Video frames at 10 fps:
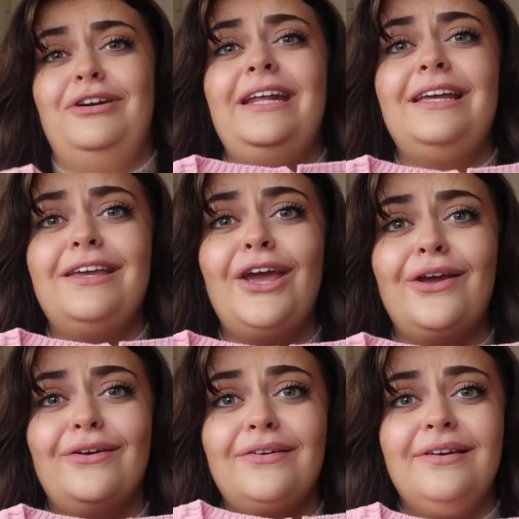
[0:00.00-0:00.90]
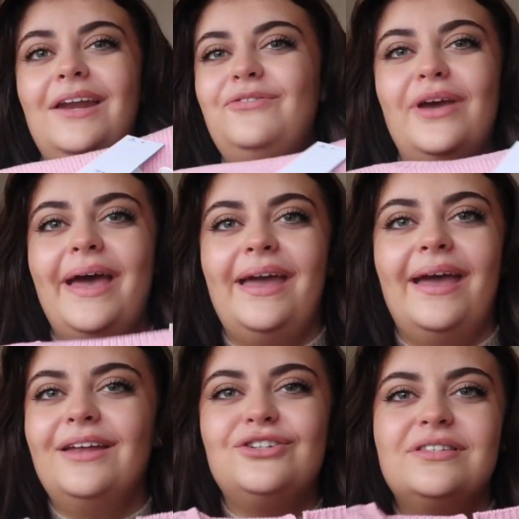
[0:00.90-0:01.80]
really cute. And if you hate
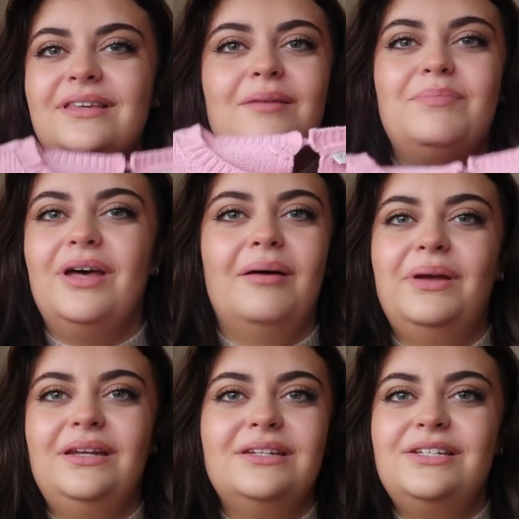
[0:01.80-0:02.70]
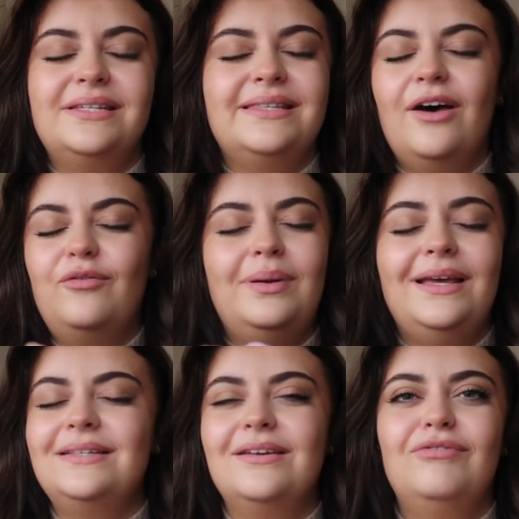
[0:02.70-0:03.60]
it, just keep that opinion to yourself,
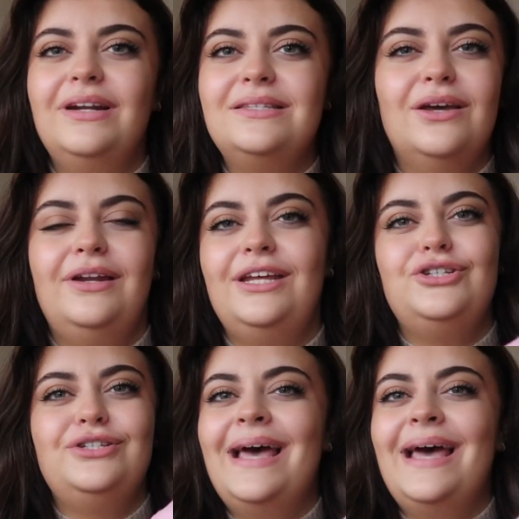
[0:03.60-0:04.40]
please. I really don't need you